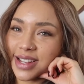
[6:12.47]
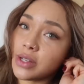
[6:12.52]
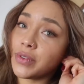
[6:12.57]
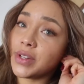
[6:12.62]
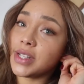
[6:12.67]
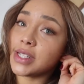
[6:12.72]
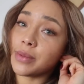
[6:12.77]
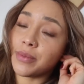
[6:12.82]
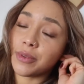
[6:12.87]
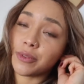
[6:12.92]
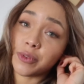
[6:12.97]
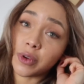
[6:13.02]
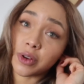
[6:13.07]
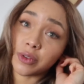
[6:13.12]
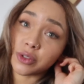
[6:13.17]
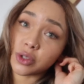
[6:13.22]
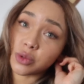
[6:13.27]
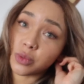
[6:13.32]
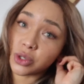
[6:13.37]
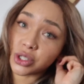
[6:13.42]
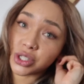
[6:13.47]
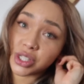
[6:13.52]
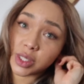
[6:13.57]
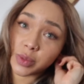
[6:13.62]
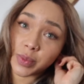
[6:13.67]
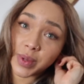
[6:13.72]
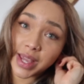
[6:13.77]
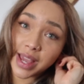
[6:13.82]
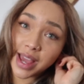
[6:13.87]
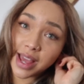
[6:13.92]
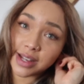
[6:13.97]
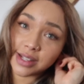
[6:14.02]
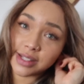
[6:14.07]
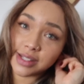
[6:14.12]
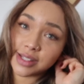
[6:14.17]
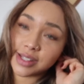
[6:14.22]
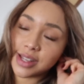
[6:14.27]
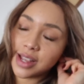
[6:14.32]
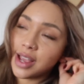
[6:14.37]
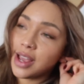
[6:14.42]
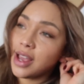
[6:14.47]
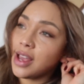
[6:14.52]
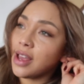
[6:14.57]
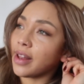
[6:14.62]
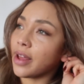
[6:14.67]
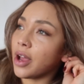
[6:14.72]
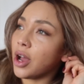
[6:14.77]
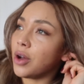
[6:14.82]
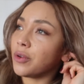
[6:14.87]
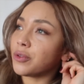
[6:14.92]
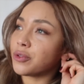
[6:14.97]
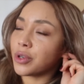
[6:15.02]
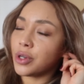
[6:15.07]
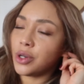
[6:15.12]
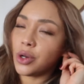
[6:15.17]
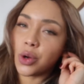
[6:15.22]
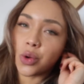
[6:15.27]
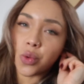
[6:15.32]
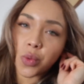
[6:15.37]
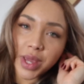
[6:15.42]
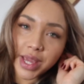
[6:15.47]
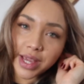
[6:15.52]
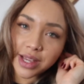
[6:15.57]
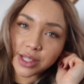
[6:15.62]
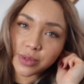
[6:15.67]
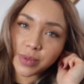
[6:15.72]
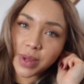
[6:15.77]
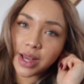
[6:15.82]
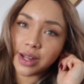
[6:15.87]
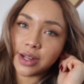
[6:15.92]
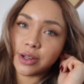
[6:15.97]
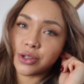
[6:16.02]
Definitely something fun to watch this weekend, like after a long week as well.